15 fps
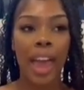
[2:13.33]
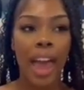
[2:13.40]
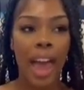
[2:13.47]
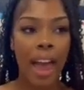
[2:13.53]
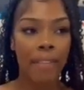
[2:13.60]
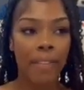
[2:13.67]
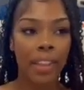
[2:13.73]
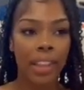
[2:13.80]

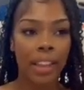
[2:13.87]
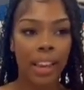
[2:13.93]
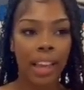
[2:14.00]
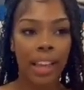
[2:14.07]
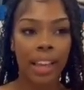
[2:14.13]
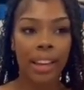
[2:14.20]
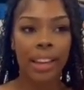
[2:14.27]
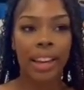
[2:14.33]
having
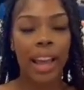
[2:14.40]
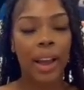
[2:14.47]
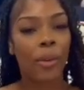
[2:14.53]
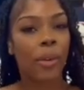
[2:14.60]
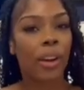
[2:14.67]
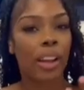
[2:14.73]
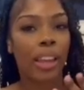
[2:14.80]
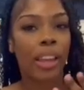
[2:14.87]
like
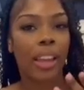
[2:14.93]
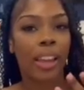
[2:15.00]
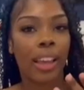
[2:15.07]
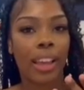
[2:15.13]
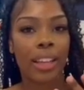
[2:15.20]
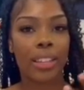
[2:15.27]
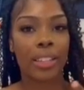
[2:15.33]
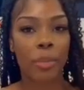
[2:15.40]

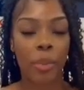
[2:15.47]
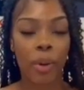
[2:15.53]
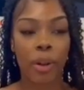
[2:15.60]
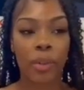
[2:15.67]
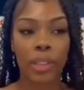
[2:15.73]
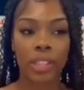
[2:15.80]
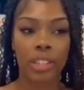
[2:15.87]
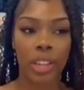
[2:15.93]
networking and
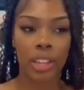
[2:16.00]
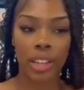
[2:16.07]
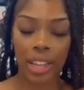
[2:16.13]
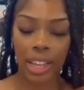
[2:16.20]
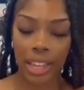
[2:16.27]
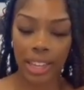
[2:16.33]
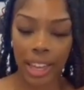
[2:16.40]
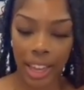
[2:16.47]
support for each
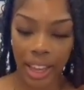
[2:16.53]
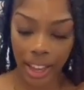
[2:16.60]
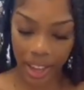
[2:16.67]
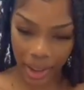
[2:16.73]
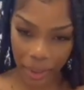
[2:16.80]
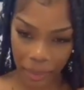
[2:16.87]
other can like